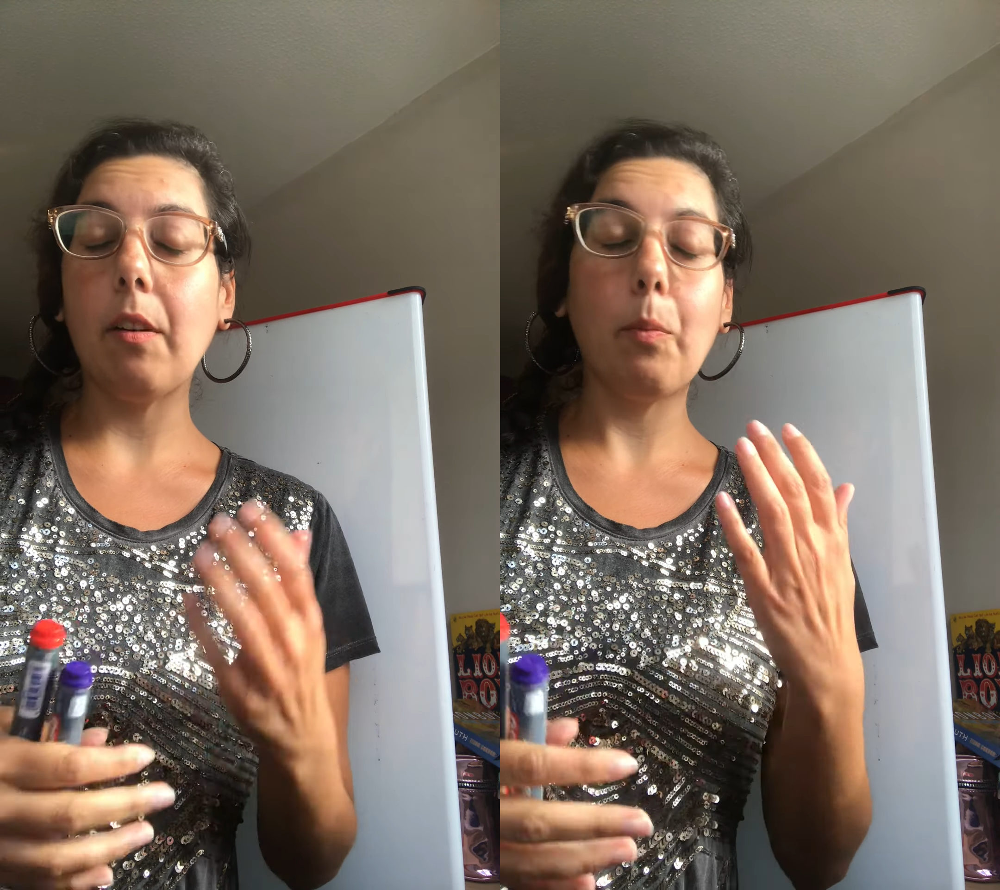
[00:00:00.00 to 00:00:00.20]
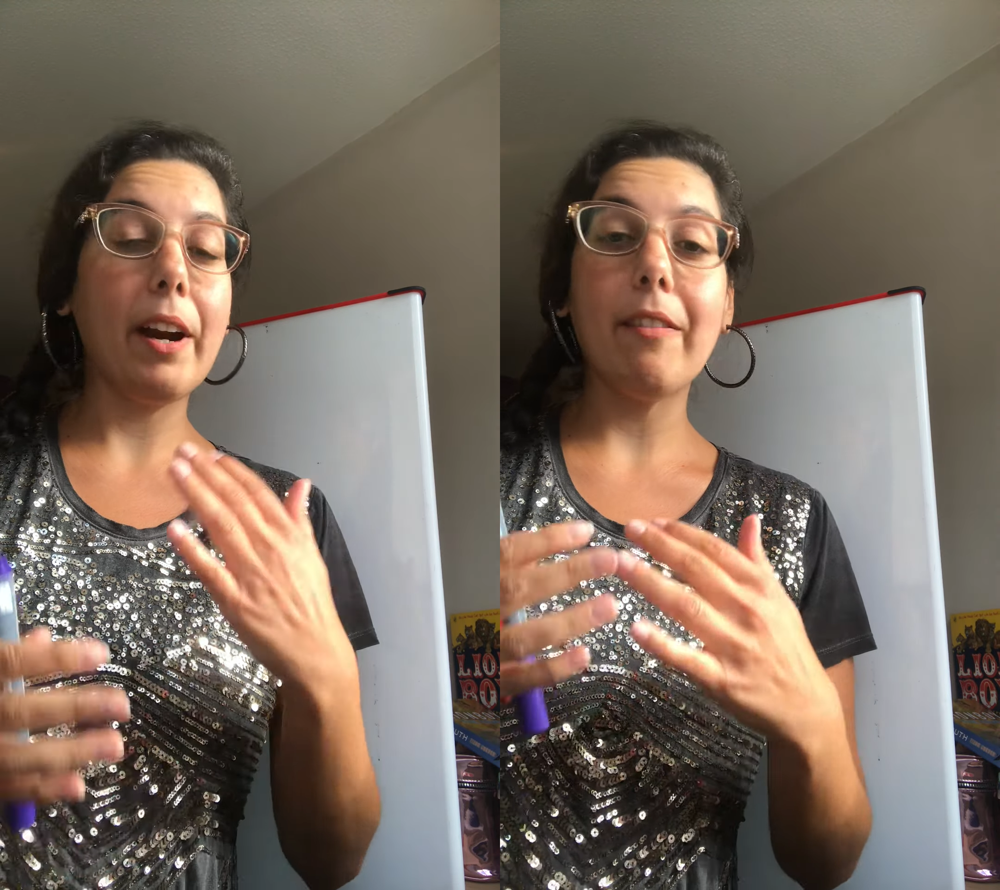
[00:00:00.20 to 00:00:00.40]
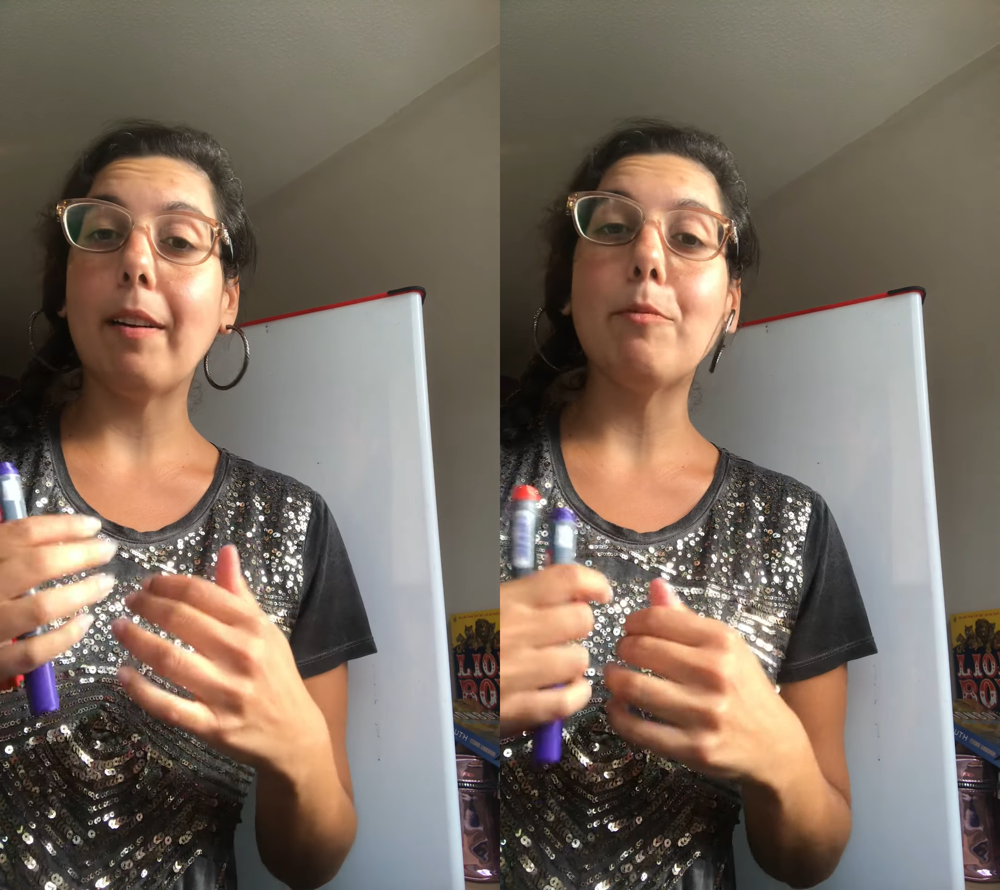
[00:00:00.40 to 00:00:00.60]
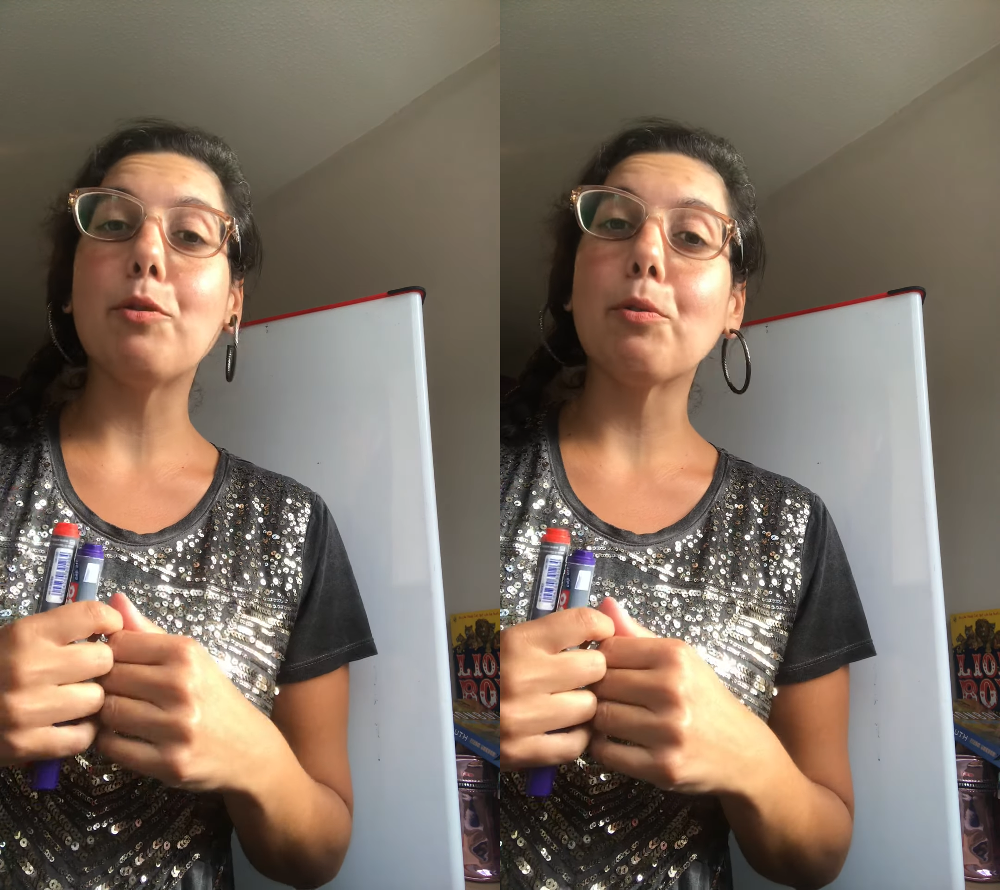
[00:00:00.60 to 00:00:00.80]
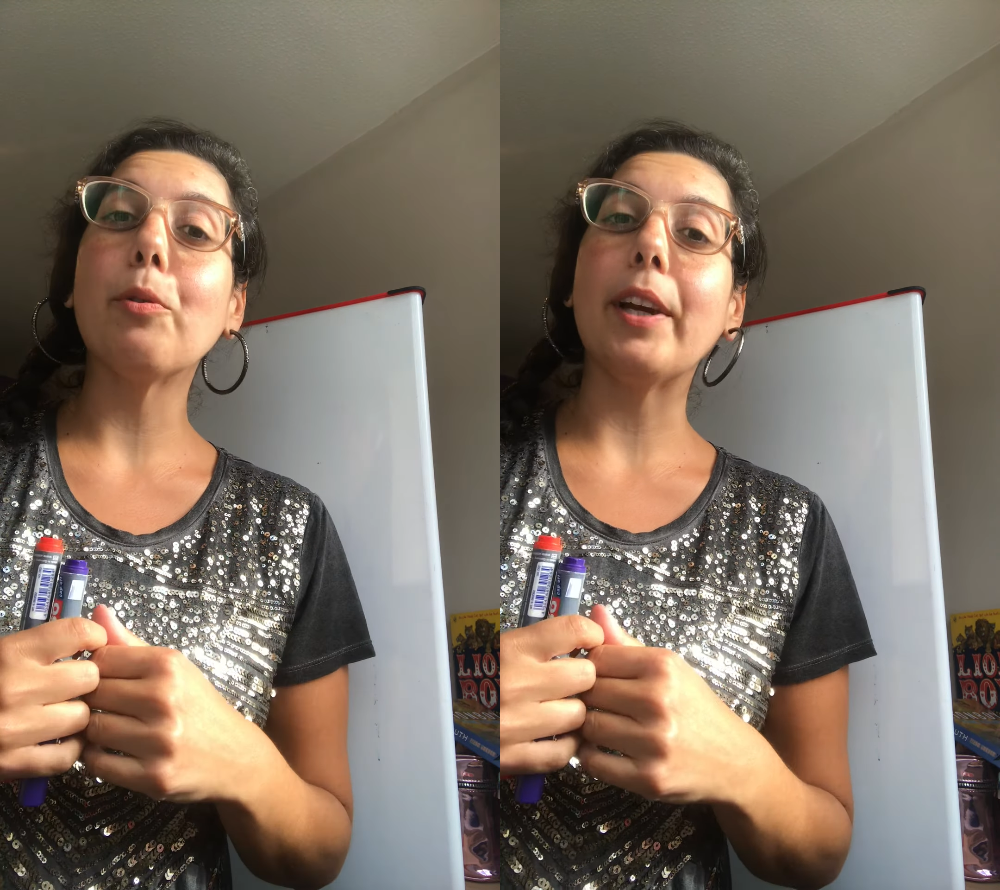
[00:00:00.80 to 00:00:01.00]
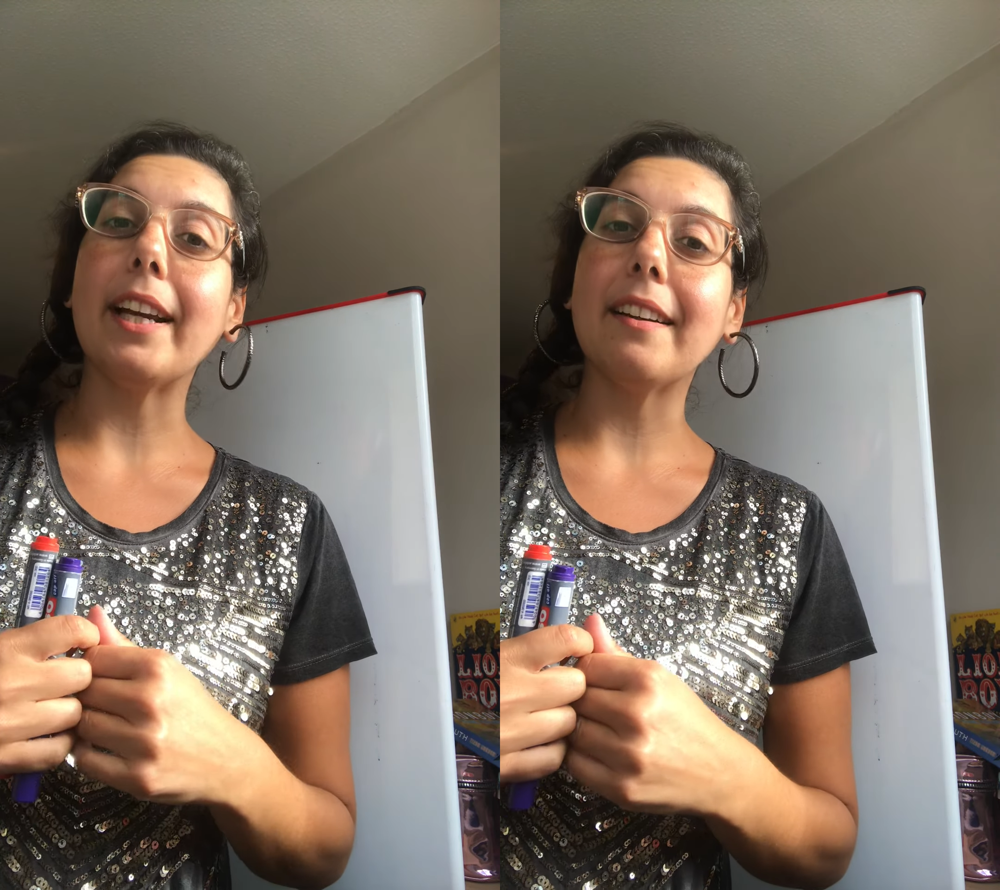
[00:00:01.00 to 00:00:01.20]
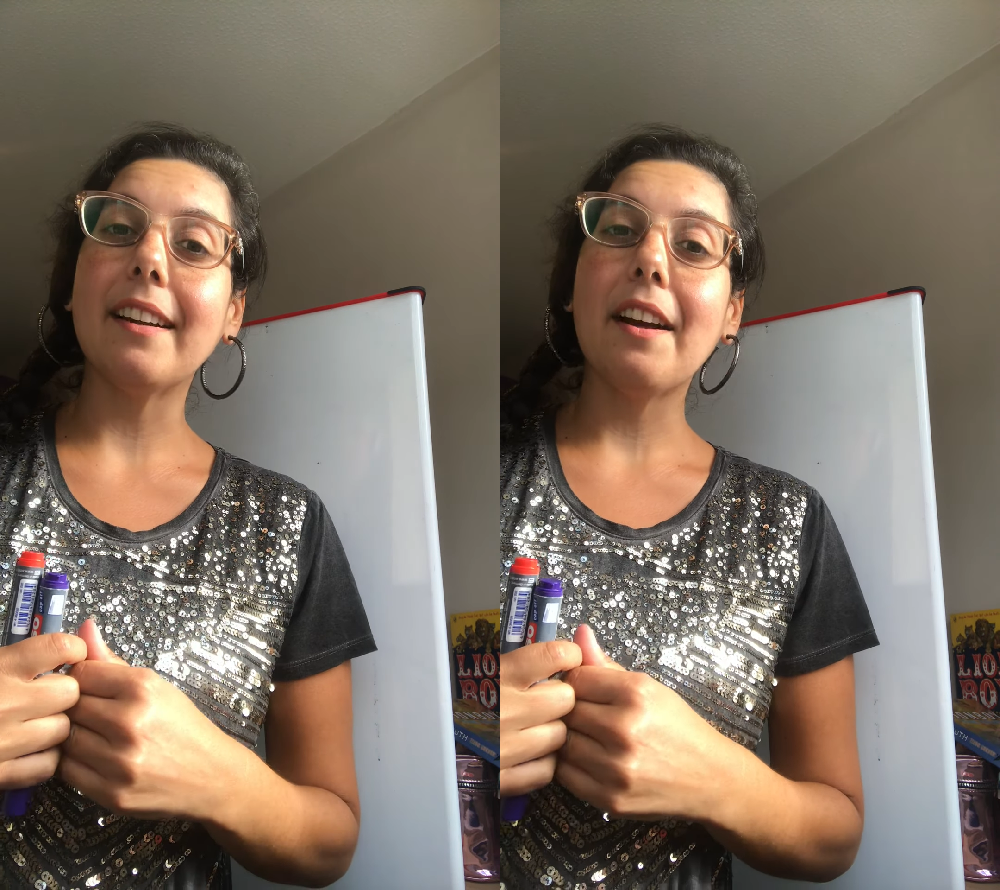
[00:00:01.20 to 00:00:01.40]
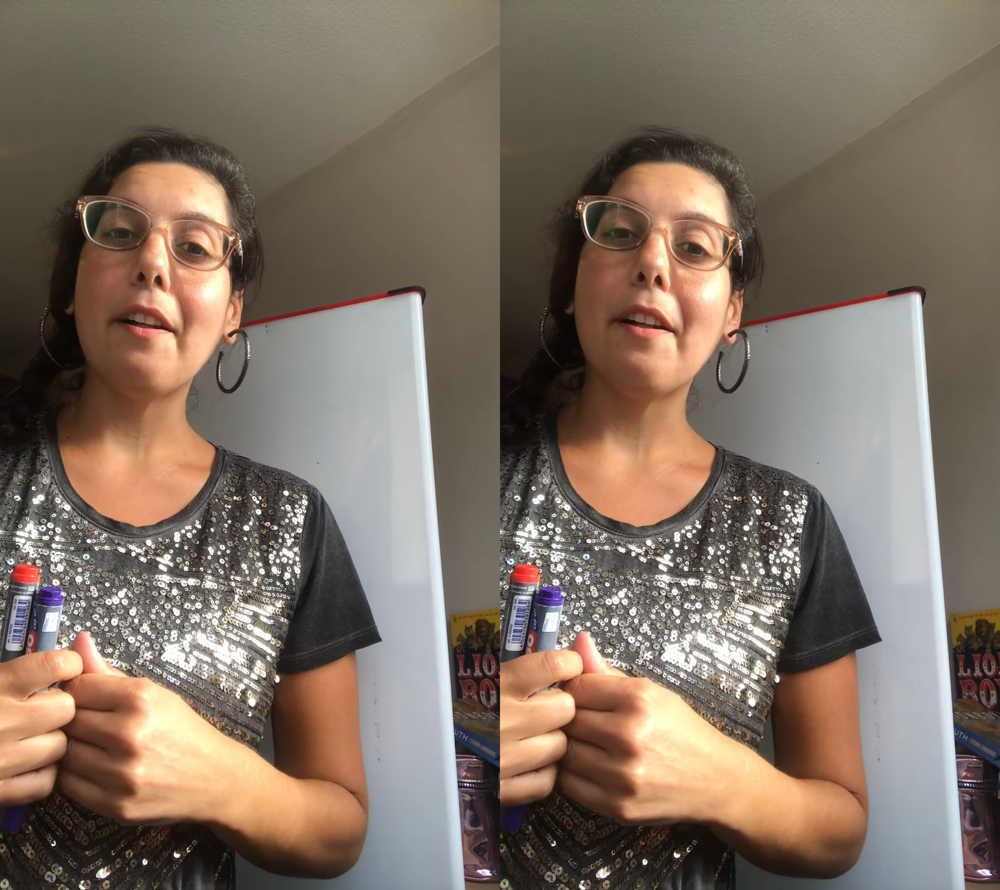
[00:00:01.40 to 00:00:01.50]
where I'm drawing